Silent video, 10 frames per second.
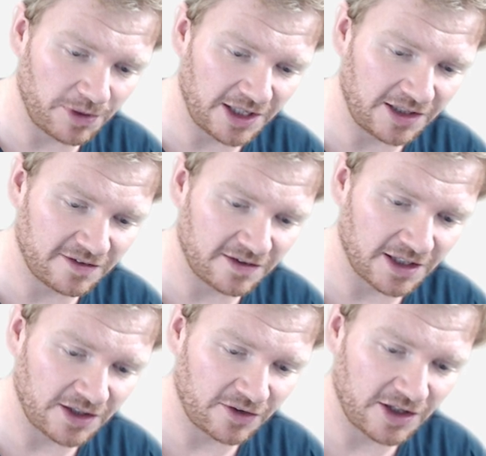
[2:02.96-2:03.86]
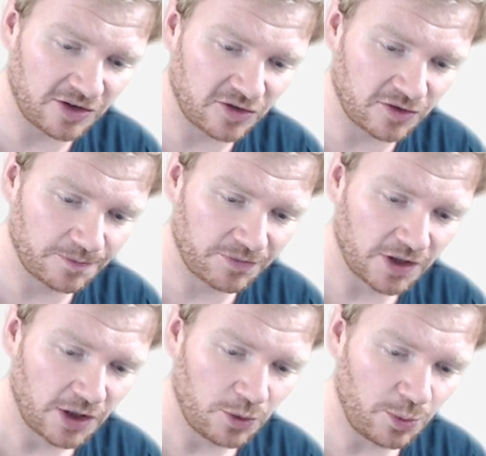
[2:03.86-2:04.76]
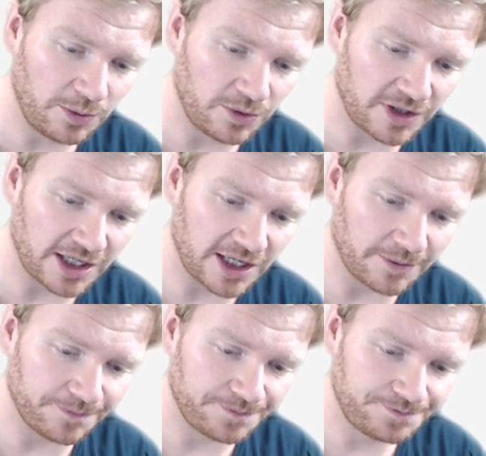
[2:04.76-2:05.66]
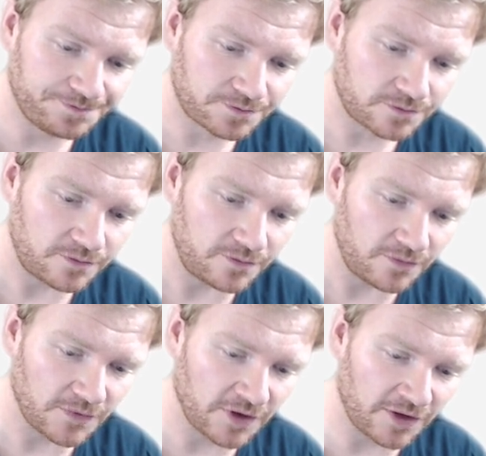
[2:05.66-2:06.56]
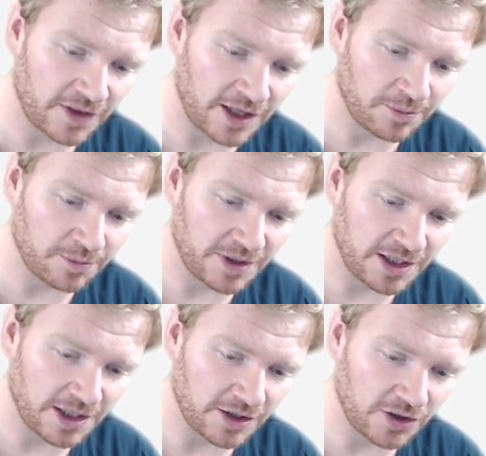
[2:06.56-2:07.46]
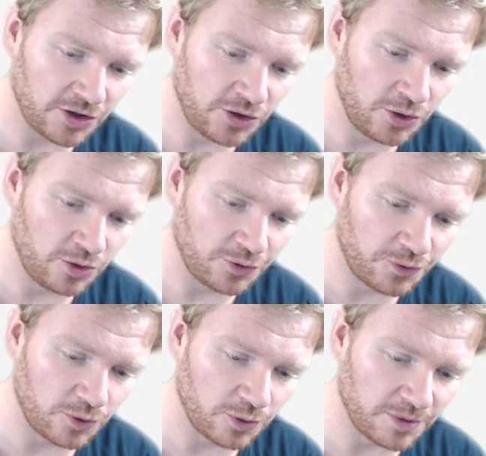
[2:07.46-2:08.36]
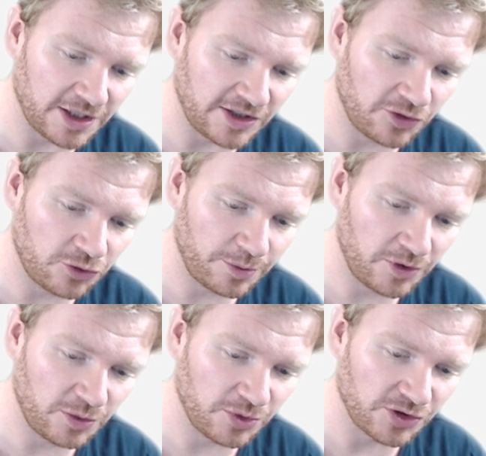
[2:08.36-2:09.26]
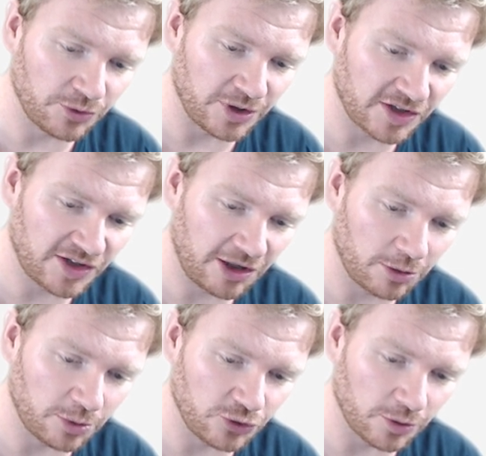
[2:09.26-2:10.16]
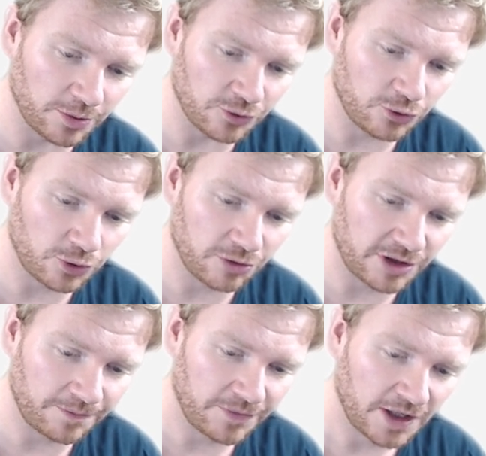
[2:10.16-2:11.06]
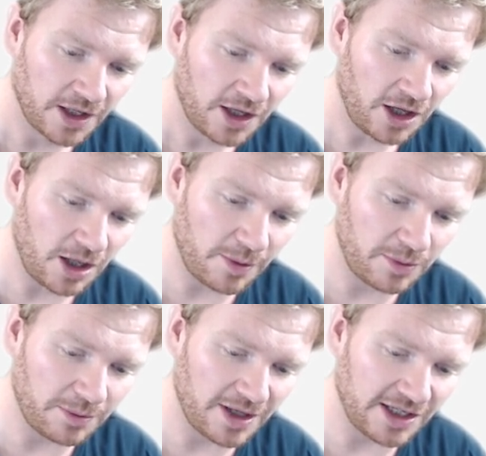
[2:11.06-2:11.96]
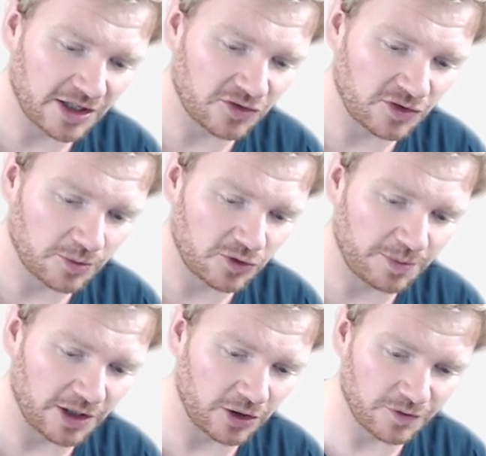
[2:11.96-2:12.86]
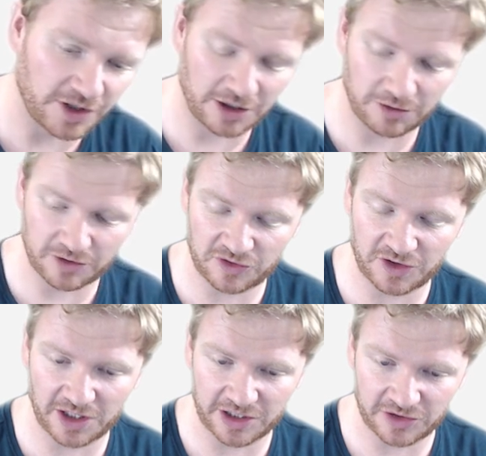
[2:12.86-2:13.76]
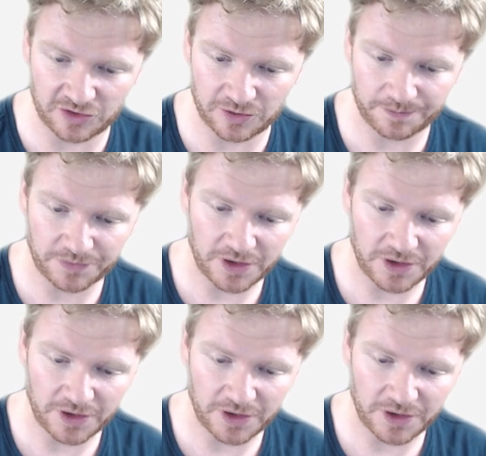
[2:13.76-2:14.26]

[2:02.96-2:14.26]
plates like this, we will get them being uniformly distributed, which I'm doing a terrible job of drawing, um, and we may get some spill over here at the sides.